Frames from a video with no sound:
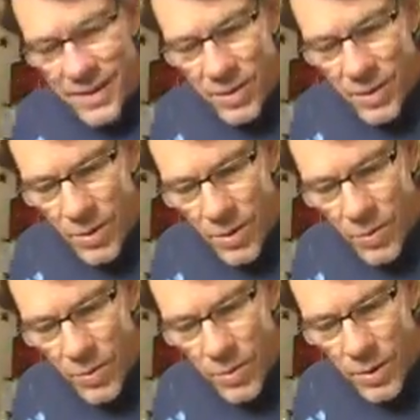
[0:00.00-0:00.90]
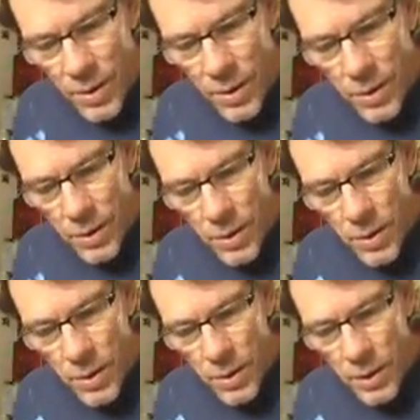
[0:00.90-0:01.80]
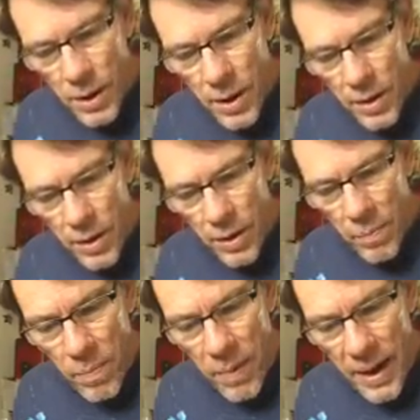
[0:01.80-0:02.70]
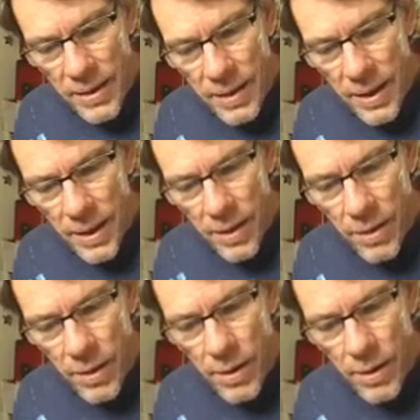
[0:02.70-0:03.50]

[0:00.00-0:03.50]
So, another little base here.